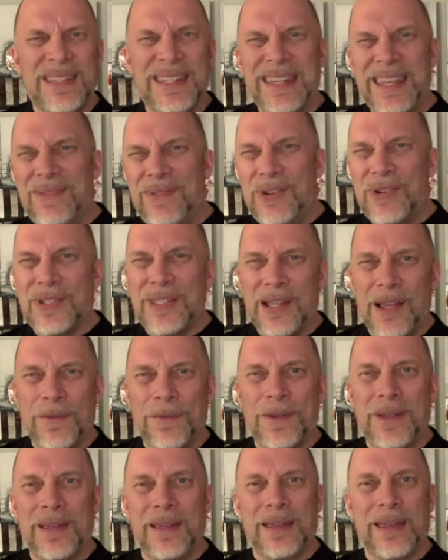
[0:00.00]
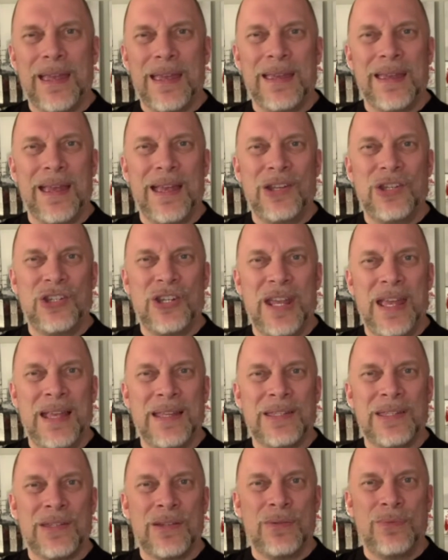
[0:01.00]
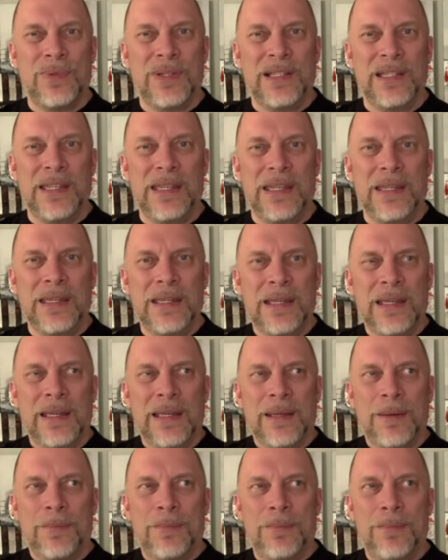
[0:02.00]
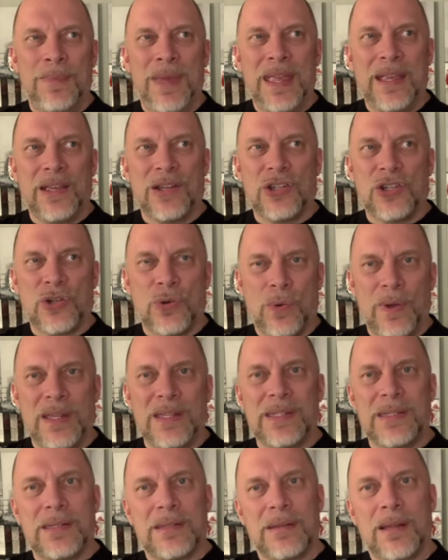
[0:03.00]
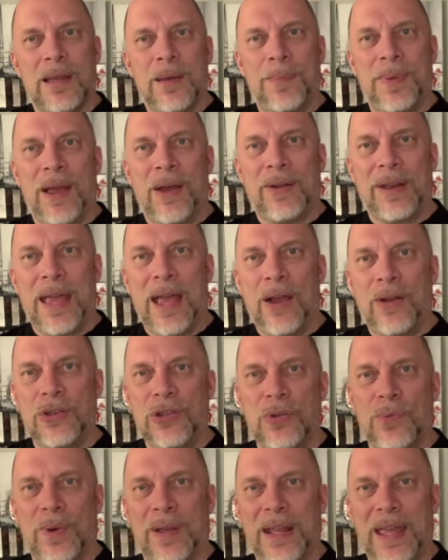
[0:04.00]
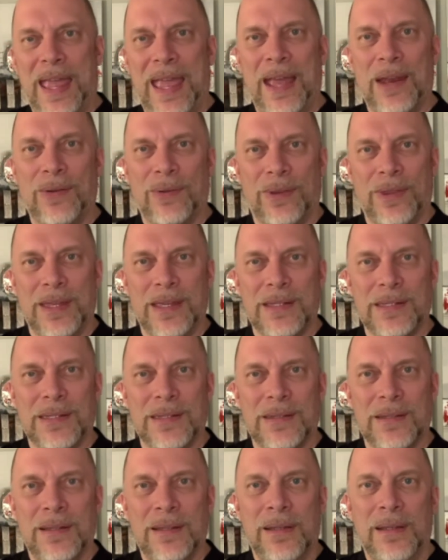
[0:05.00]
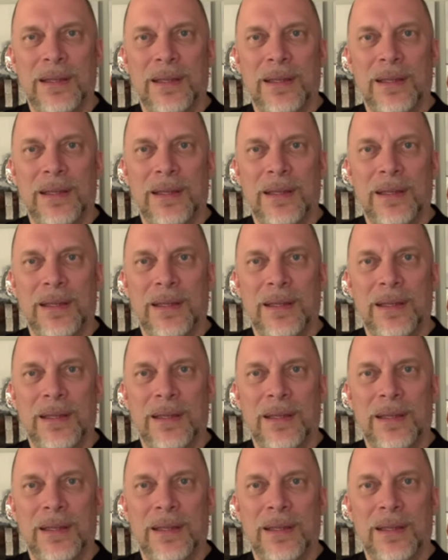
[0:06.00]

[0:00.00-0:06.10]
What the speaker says: give yourself a chance to really make a choice about how you want to handle this.